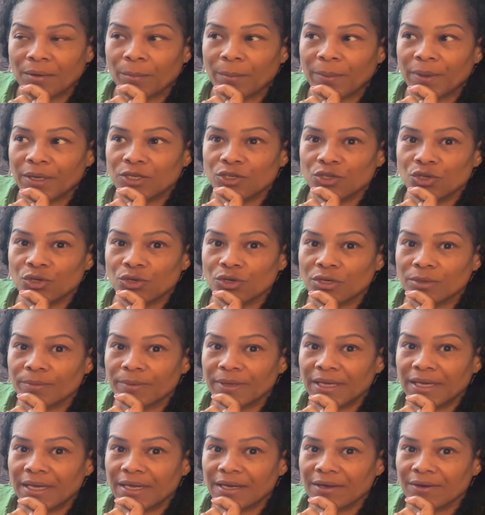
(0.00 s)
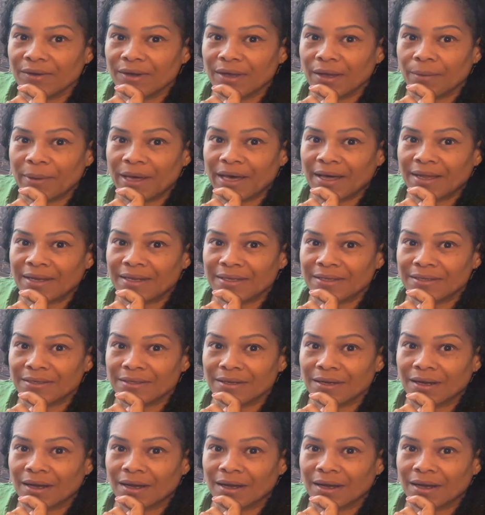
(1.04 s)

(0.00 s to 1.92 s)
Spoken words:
But you're going to be hearing about it